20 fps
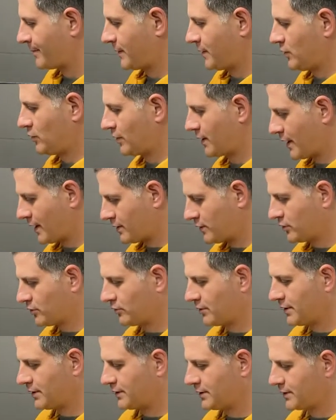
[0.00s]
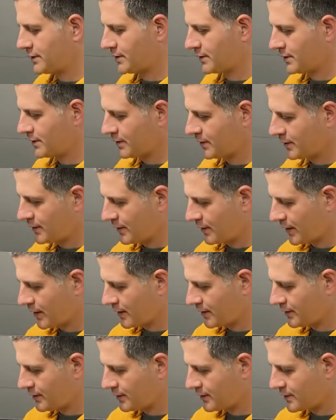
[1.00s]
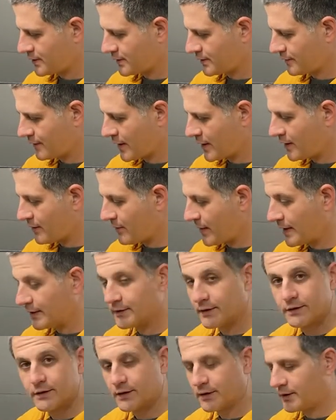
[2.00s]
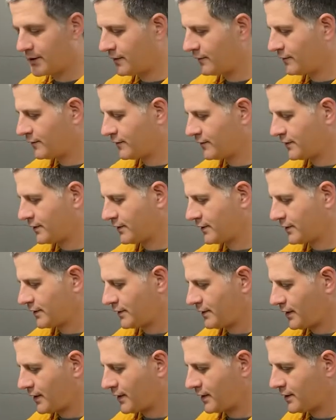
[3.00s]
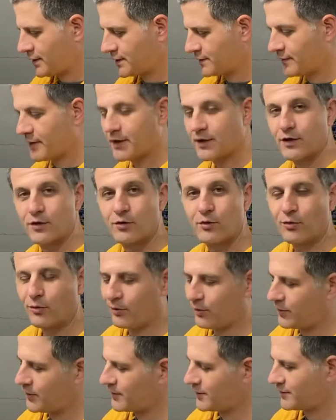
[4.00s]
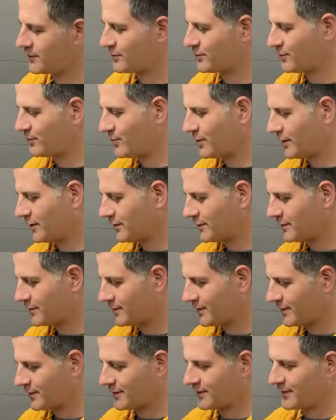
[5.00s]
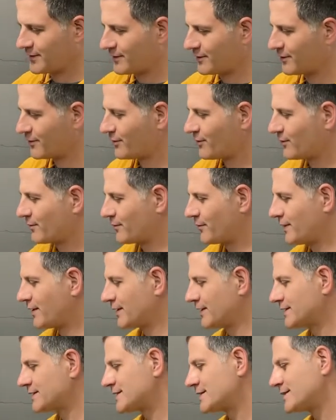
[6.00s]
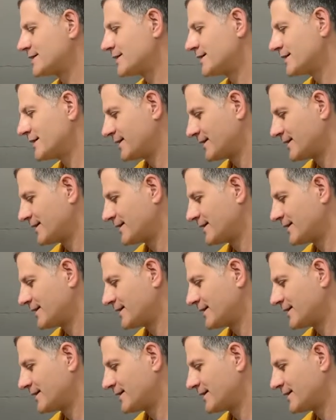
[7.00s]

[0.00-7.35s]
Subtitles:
you can do it, and it's very meditative and it's very cool to build your own wheels.